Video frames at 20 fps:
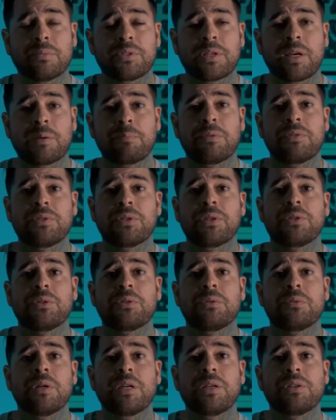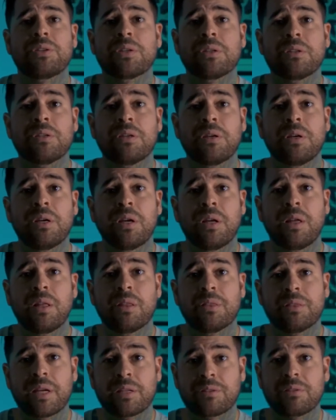type of situation,
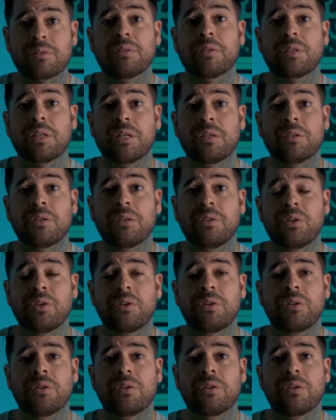that's looking good.